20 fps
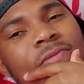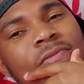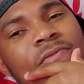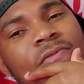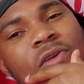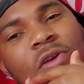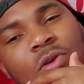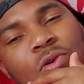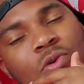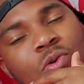
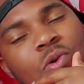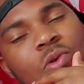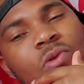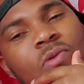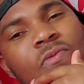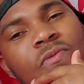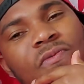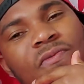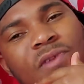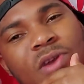Very good.
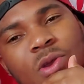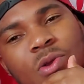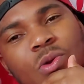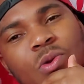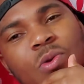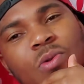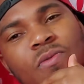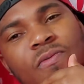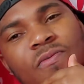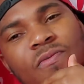Very
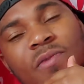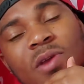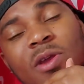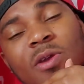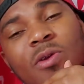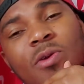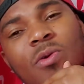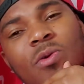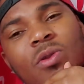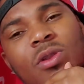good.
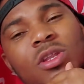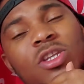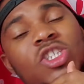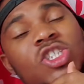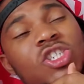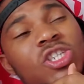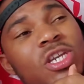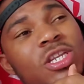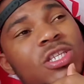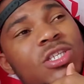Very good.
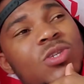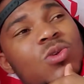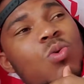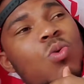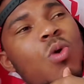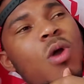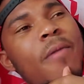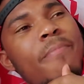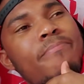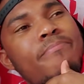Trent
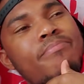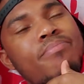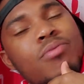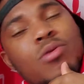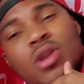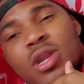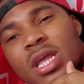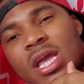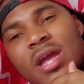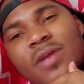score.
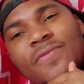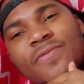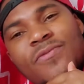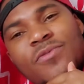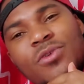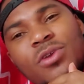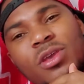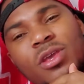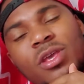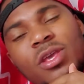Brilliant
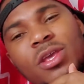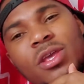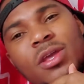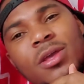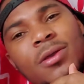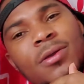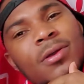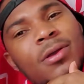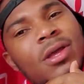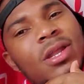free kick.
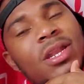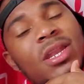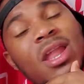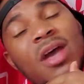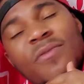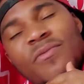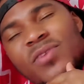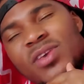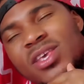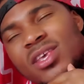
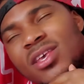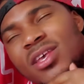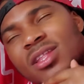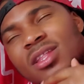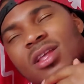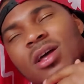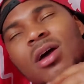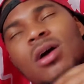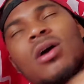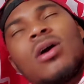
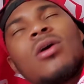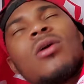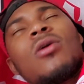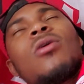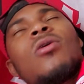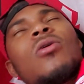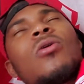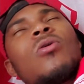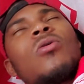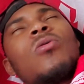Navigator.
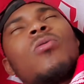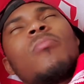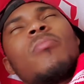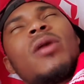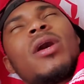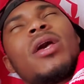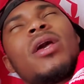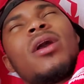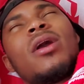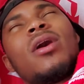Oh
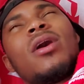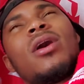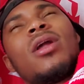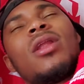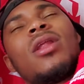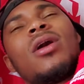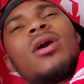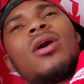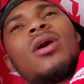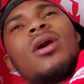my God.
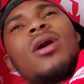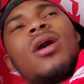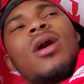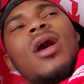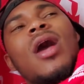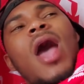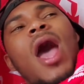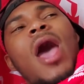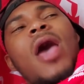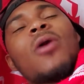
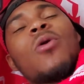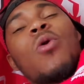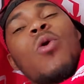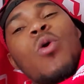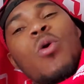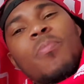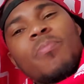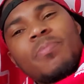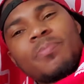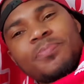I
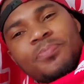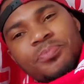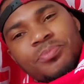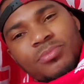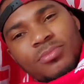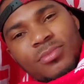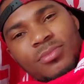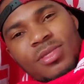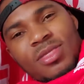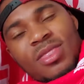hope
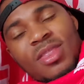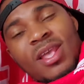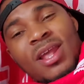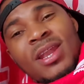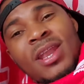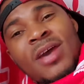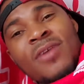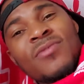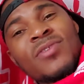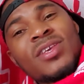
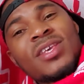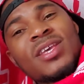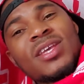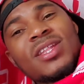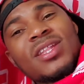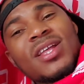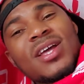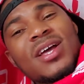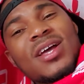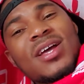
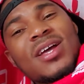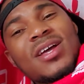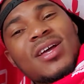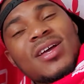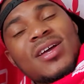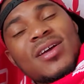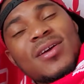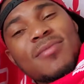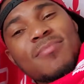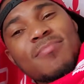Navigator
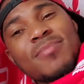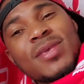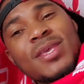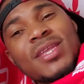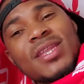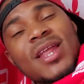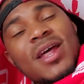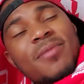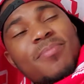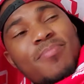
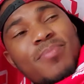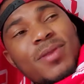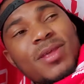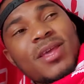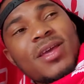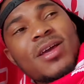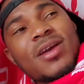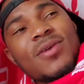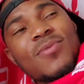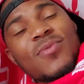be that
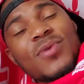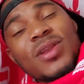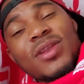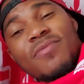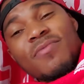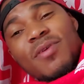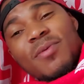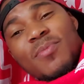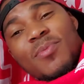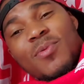player when
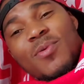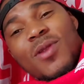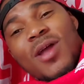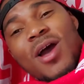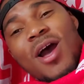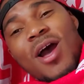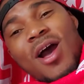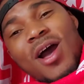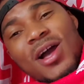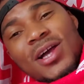Liverpool
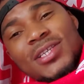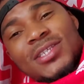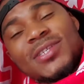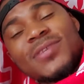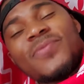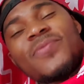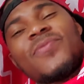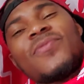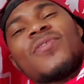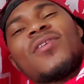asks
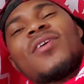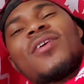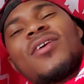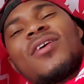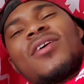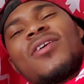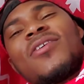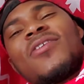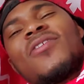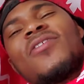him for
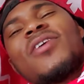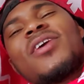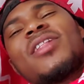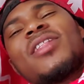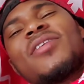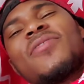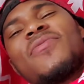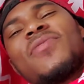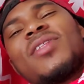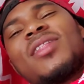
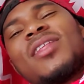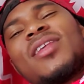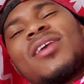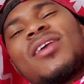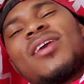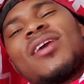creativity.